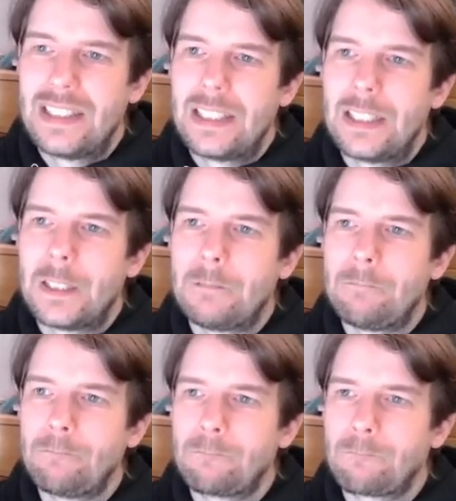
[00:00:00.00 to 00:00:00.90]

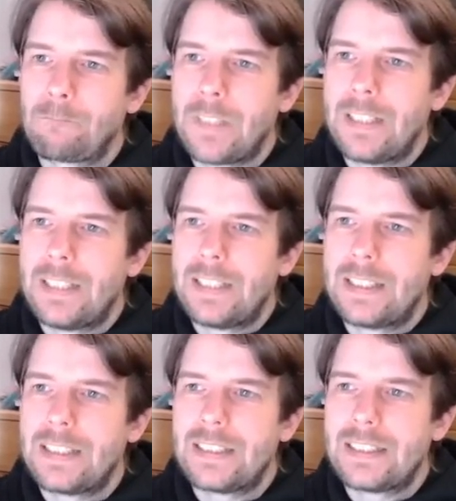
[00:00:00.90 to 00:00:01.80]
Um,
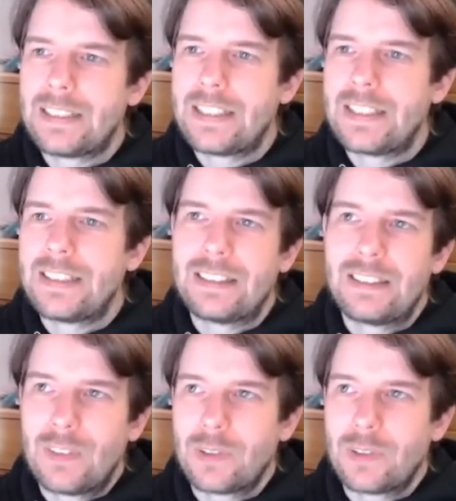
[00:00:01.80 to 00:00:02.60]
uh, uh,